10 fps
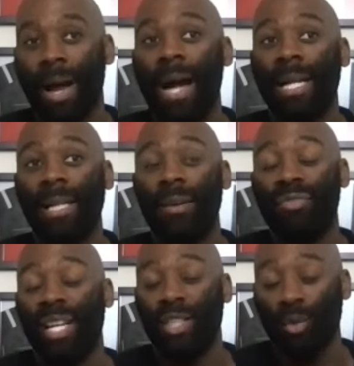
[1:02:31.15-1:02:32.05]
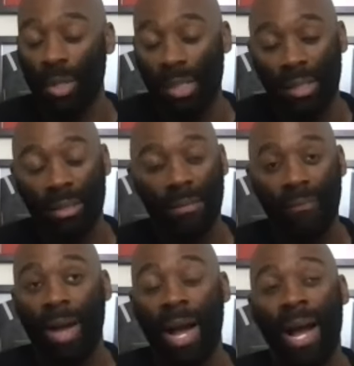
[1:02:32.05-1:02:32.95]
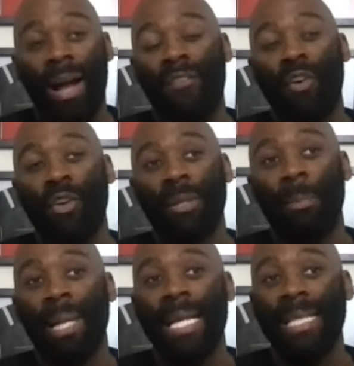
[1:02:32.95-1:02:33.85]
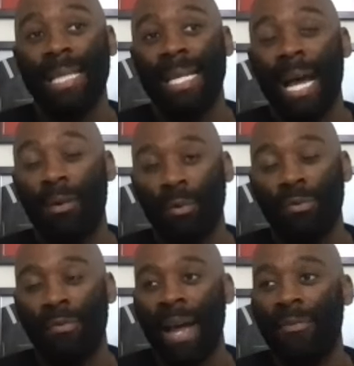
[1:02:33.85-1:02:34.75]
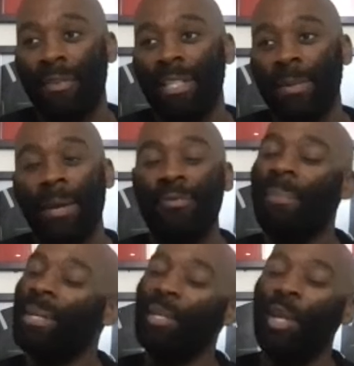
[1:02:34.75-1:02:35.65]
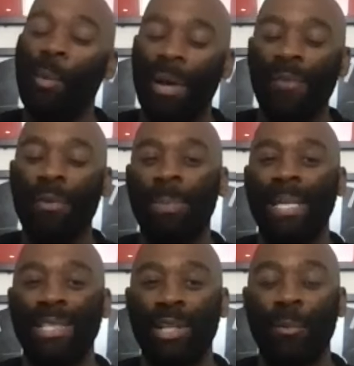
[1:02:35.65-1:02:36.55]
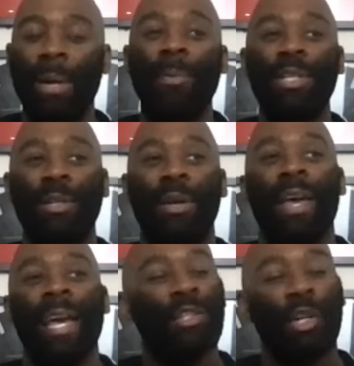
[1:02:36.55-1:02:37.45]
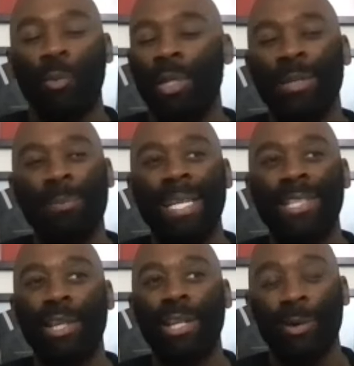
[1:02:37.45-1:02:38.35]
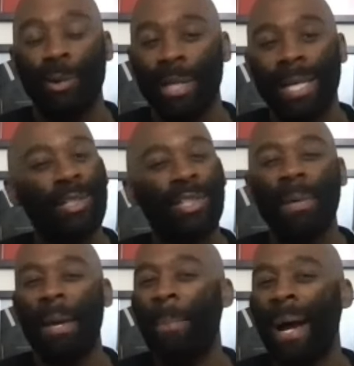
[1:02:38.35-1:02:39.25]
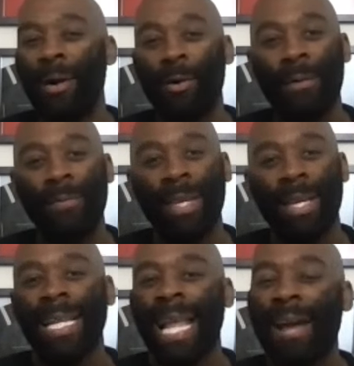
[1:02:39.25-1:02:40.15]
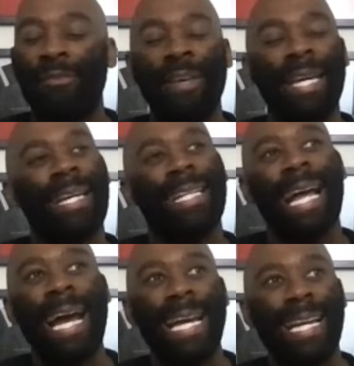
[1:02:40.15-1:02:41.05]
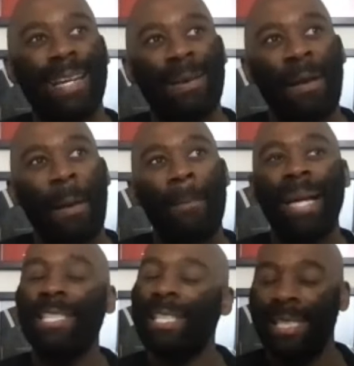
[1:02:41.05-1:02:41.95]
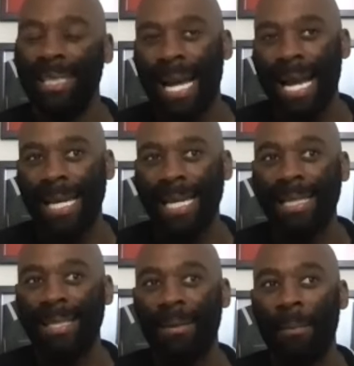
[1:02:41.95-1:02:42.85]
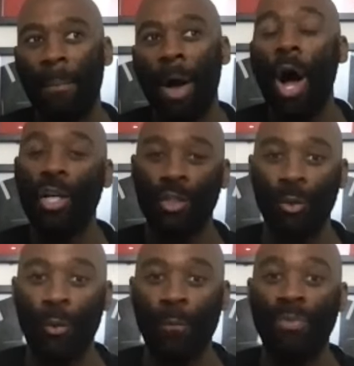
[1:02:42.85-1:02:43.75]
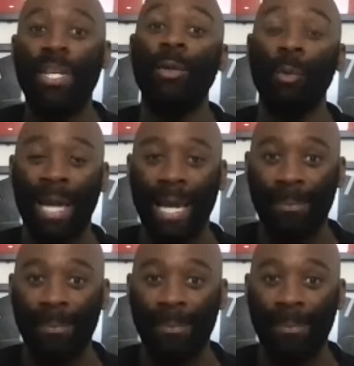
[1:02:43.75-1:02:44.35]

I love their squad. I, have got some players in there that I will fight for. And Femi, you know, wherever we play solid, when we used to, Josh, we used to play solid all yeah, it used to be a battle. Like, mm. think like Manchester United, Arsenal tunnel yeah.